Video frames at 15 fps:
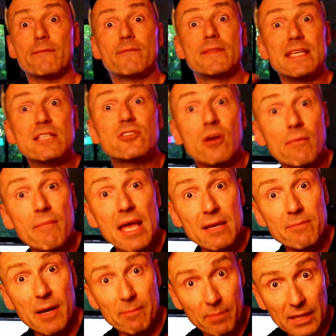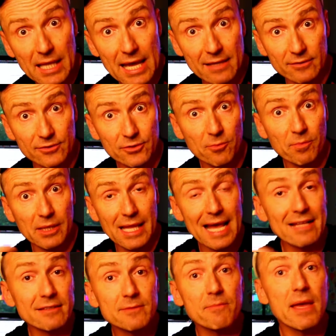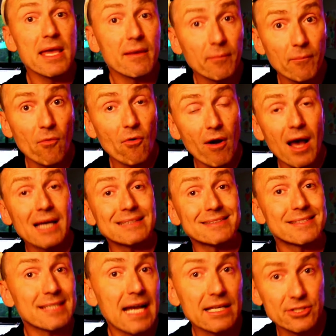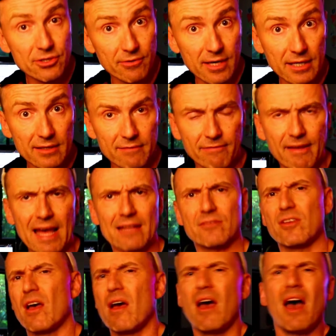These are made by plants. So plants make more unsaturated fats.